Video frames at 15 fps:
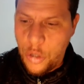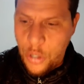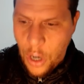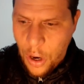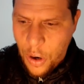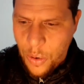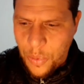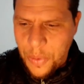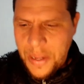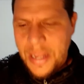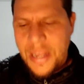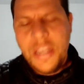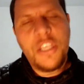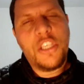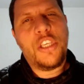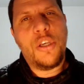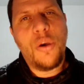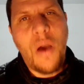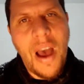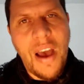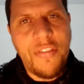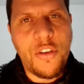No, you
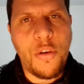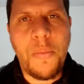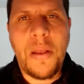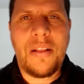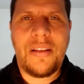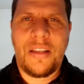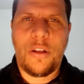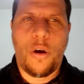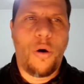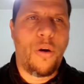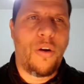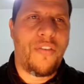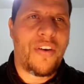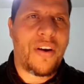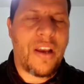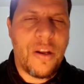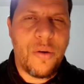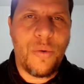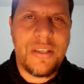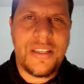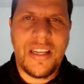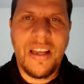have to build it all over again
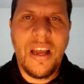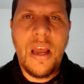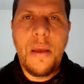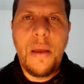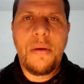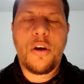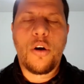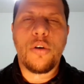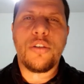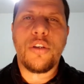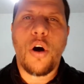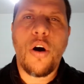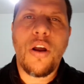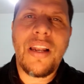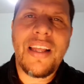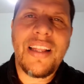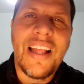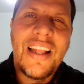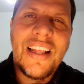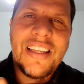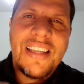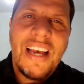with the because only the
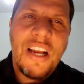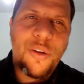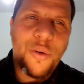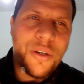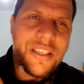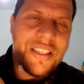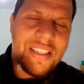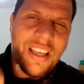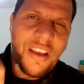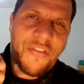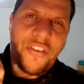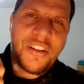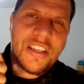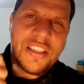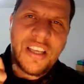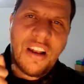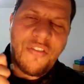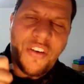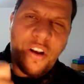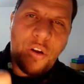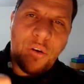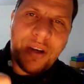desire to see for the self
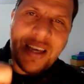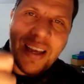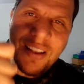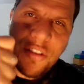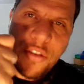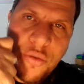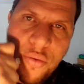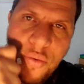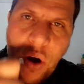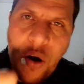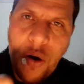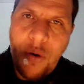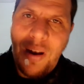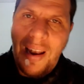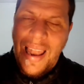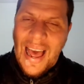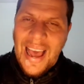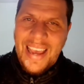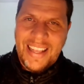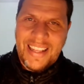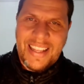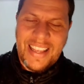alone can draw
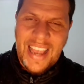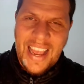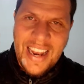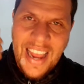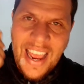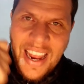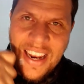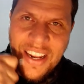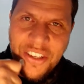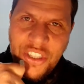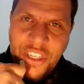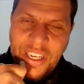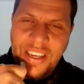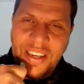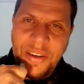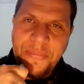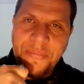light and energy